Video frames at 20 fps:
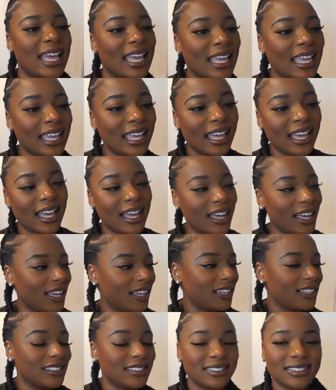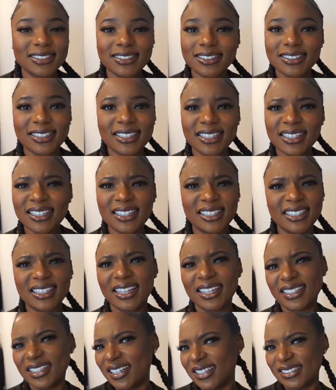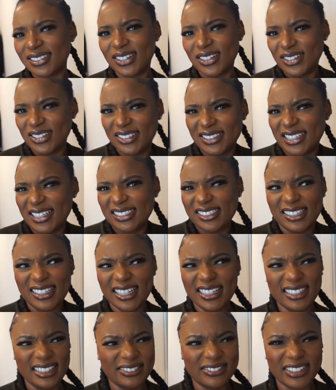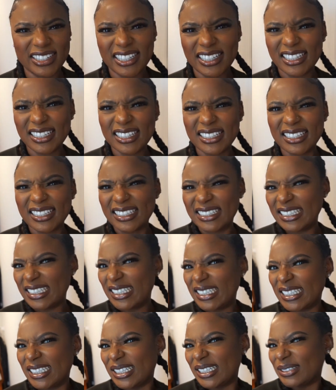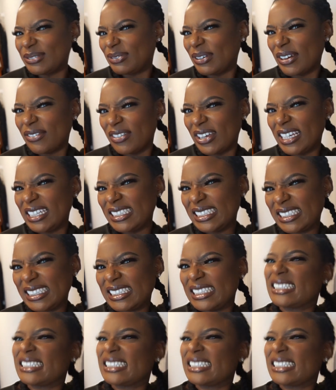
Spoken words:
and yeah, like, that's all I need, right? My face.